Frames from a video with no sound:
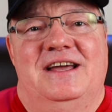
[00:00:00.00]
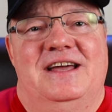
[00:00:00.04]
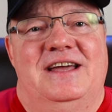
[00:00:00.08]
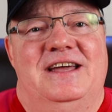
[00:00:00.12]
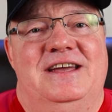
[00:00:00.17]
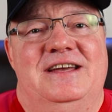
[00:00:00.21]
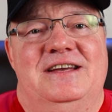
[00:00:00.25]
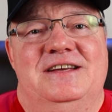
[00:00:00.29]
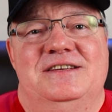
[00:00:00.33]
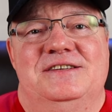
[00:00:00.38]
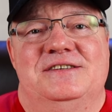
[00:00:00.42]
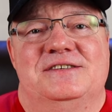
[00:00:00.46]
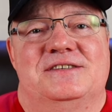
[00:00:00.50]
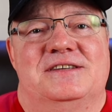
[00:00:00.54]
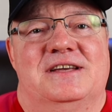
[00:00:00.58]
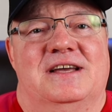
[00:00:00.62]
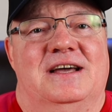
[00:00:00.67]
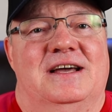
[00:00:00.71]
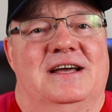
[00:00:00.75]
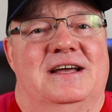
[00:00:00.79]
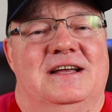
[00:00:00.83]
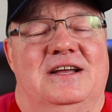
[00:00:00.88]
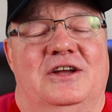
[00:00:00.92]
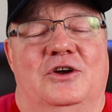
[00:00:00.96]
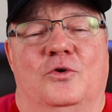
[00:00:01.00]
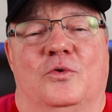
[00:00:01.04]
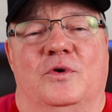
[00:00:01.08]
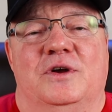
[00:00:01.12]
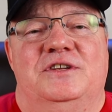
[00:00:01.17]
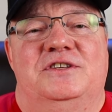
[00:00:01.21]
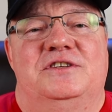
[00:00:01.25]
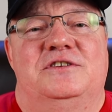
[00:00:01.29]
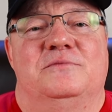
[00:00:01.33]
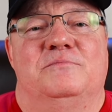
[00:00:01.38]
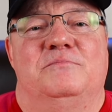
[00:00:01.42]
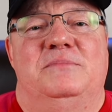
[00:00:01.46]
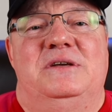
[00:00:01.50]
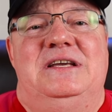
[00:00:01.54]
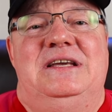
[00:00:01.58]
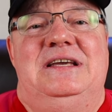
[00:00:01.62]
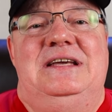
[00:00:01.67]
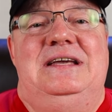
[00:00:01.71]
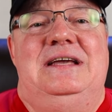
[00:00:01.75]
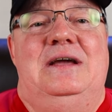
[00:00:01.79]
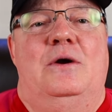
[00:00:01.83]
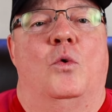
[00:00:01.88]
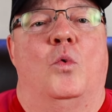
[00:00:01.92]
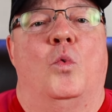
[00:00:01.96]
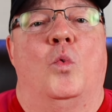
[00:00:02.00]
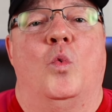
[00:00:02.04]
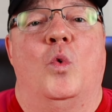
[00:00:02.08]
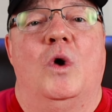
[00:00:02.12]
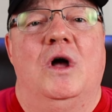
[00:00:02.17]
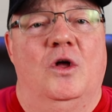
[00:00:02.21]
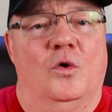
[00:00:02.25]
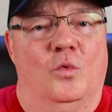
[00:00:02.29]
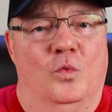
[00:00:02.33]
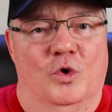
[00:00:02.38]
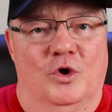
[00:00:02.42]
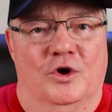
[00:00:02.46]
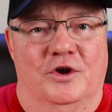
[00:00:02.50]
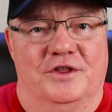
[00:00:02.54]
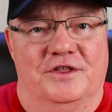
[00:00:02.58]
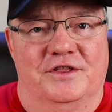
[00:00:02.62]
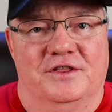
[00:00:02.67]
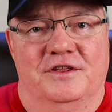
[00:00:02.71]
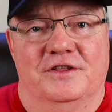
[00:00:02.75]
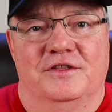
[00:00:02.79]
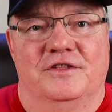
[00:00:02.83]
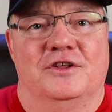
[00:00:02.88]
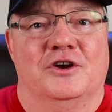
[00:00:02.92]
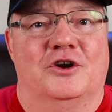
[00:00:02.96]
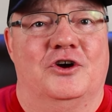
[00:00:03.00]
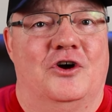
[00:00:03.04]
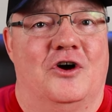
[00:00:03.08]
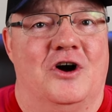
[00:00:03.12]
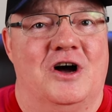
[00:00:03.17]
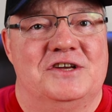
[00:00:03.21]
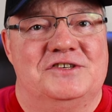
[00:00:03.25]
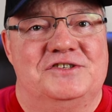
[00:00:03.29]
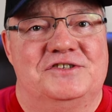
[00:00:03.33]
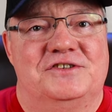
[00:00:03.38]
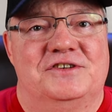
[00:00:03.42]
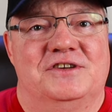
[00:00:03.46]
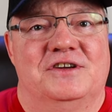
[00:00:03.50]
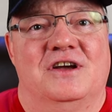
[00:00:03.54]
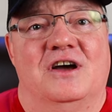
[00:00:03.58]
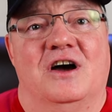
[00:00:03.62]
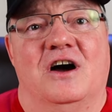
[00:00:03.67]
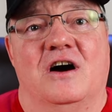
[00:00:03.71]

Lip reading: is going to be well worth the cost